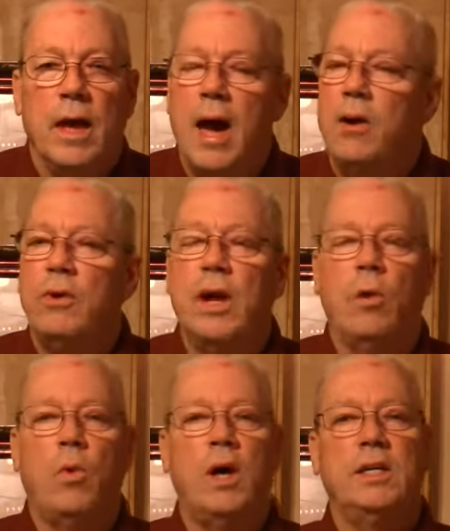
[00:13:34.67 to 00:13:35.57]
I don't care
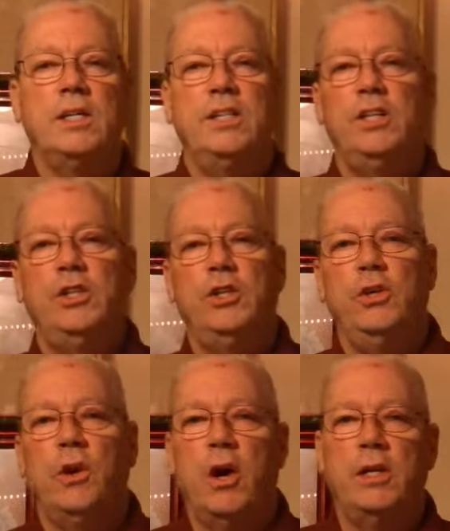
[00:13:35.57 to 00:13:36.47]
what condition
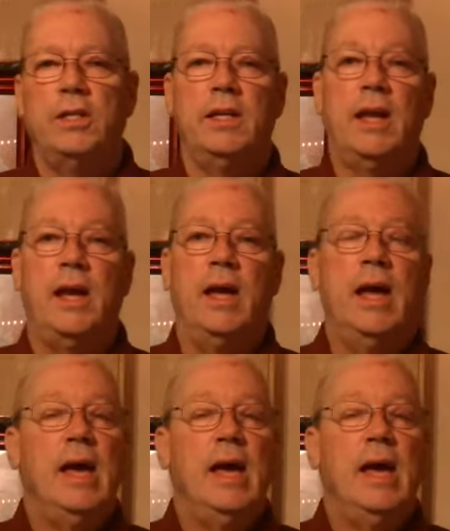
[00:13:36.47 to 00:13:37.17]
you are in today.